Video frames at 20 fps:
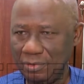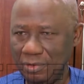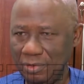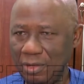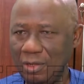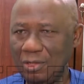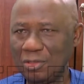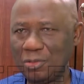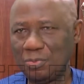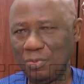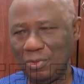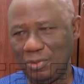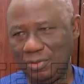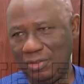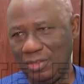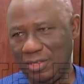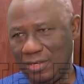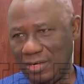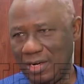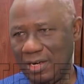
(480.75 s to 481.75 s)
All sports
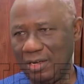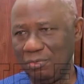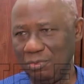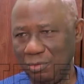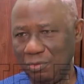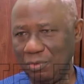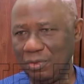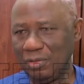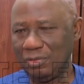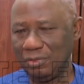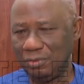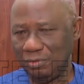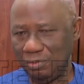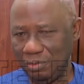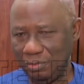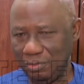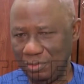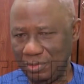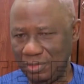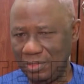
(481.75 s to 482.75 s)
generally, we
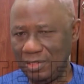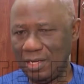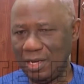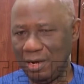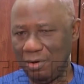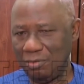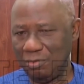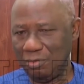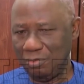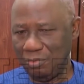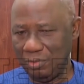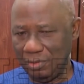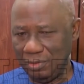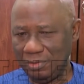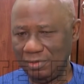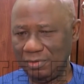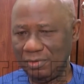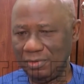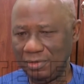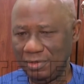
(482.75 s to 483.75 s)
will see how we will
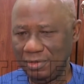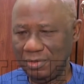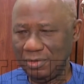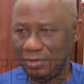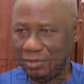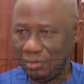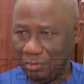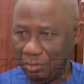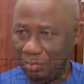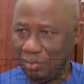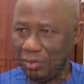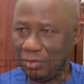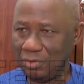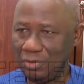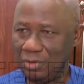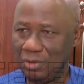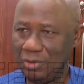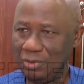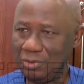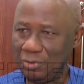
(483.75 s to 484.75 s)
support
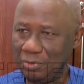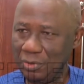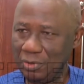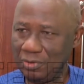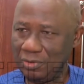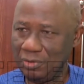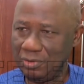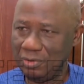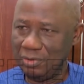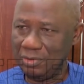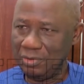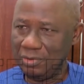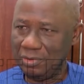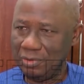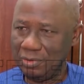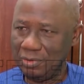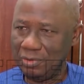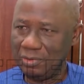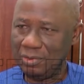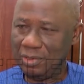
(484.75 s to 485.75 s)
all sports,
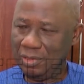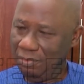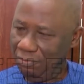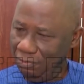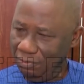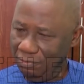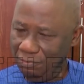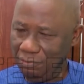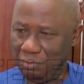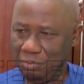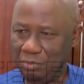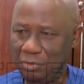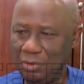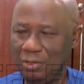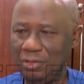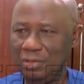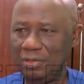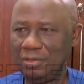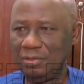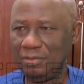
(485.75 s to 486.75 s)
even
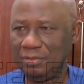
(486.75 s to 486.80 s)
football.